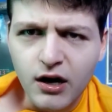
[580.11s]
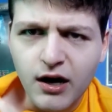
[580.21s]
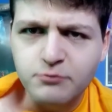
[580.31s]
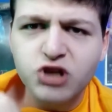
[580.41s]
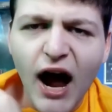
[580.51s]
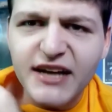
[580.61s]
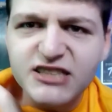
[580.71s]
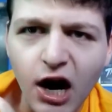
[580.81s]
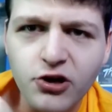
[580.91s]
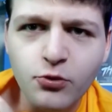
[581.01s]
I'm trying to
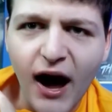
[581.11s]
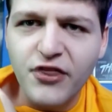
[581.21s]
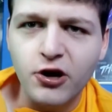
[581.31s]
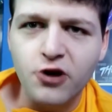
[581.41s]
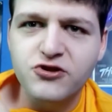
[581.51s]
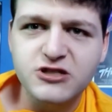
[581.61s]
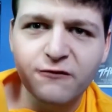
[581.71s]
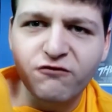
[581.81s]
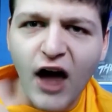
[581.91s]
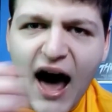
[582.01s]
tell you how the earth is
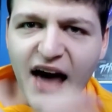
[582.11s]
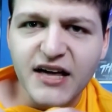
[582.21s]
flat!